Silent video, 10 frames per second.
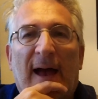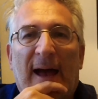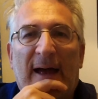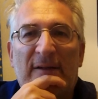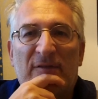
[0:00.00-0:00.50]

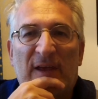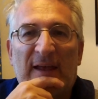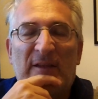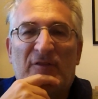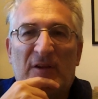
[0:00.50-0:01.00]
And
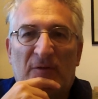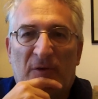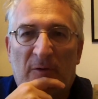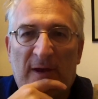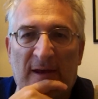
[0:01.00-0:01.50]
in this
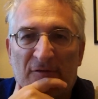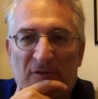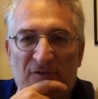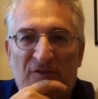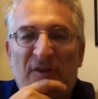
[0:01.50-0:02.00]
interview, he gives
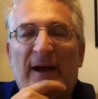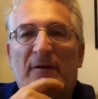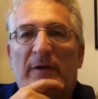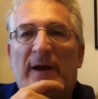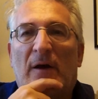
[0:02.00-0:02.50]
a
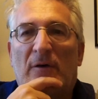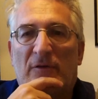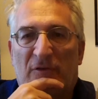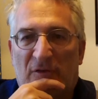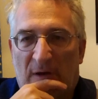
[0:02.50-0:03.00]
staggering
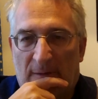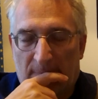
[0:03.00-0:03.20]
answer.